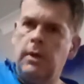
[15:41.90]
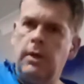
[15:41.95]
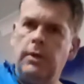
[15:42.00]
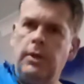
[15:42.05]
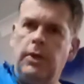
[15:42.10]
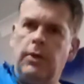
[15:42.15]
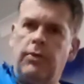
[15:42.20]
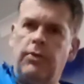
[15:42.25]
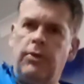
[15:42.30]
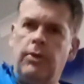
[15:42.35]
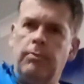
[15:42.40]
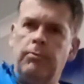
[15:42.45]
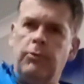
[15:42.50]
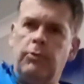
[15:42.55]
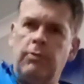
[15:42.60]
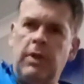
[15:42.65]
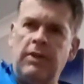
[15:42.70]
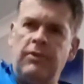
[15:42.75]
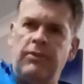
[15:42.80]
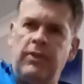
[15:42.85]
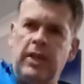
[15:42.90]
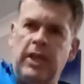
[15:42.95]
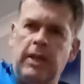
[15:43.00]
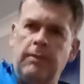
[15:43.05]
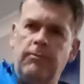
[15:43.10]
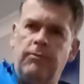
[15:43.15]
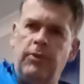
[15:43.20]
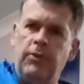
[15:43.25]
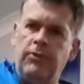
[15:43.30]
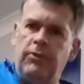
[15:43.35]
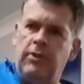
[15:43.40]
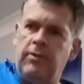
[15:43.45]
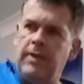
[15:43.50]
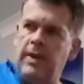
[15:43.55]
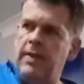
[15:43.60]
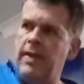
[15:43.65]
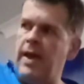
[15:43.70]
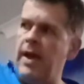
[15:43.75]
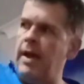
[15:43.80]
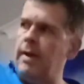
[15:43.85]
your thumb's resting in front of it
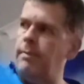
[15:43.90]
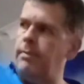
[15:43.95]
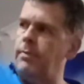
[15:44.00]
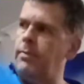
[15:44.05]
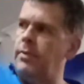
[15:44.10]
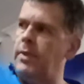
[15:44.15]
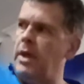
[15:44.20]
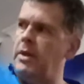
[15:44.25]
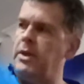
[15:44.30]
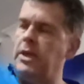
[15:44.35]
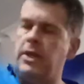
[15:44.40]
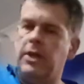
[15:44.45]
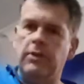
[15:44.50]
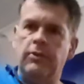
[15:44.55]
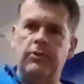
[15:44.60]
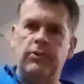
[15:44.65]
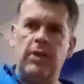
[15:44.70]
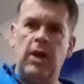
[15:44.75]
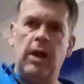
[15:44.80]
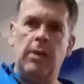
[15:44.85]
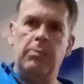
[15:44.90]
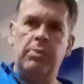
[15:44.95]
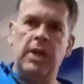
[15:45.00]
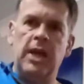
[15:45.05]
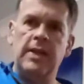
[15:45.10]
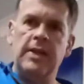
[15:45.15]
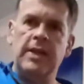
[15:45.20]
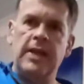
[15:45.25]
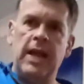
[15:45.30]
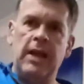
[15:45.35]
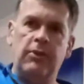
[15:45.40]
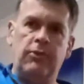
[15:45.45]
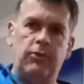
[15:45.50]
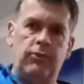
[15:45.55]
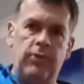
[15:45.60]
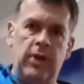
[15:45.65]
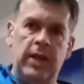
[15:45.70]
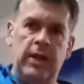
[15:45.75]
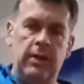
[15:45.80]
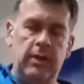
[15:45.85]
there, then you can start playing the next
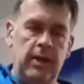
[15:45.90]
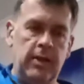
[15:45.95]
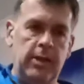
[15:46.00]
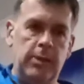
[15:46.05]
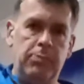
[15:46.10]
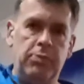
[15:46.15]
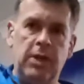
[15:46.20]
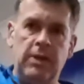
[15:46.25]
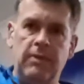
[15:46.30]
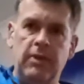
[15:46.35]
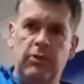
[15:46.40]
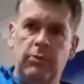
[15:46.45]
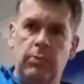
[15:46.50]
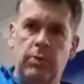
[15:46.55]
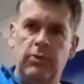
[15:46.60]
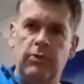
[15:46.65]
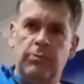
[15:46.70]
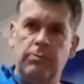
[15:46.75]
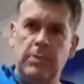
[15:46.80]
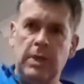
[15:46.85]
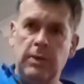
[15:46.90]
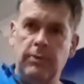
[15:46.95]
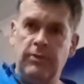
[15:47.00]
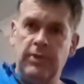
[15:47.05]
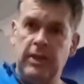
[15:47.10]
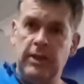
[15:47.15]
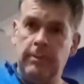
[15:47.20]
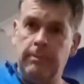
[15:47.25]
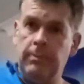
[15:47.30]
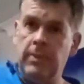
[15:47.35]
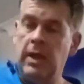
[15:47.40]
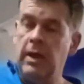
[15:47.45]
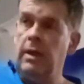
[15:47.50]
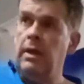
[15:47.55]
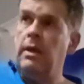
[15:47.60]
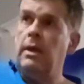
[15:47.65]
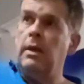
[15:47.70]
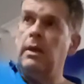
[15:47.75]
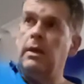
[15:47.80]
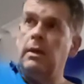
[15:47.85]
string and the previous one's muted.
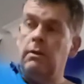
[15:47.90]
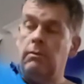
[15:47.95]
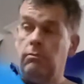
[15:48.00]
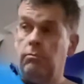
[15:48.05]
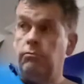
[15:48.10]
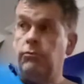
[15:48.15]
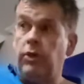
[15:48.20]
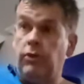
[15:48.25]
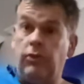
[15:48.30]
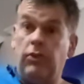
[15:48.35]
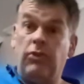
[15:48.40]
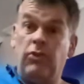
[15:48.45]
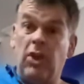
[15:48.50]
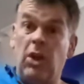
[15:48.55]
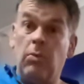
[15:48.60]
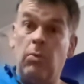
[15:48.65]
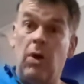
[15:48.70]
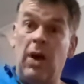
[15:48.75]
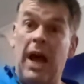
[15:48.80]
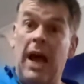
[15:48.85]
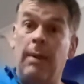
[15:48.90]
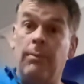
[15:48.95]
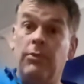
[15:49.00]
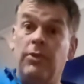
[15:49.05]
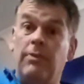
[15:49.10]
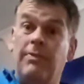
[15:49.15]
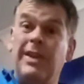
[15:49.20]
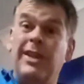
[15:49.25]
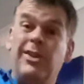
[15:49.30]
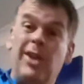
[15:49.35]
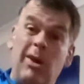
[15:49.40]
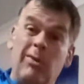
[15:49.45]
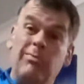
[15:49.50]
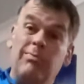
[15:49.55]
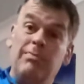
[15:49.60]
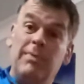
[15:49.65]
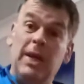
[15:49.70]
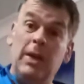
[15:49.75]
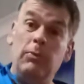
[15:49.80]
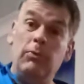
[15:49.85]
Just to show what happens if you don't
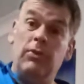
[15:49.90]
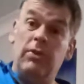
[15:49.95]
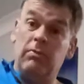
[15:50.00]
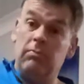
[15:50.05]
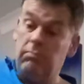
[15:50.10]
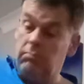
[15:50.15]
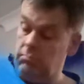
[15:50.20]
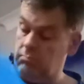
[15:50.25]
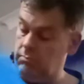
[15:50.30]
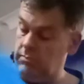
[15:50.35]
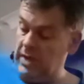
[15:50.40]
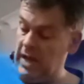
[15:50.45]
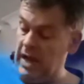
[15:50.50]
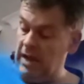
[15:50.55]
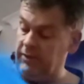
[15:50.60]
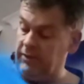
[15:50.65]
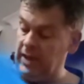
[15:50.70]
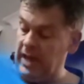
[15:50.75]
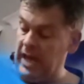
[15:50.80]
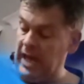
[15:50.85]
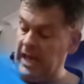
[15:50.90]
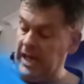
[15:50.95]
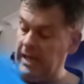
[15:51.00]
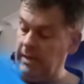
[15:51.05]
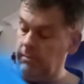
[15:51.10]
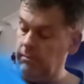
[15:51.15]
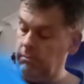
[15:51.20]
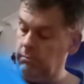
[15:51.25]
mute, there's E.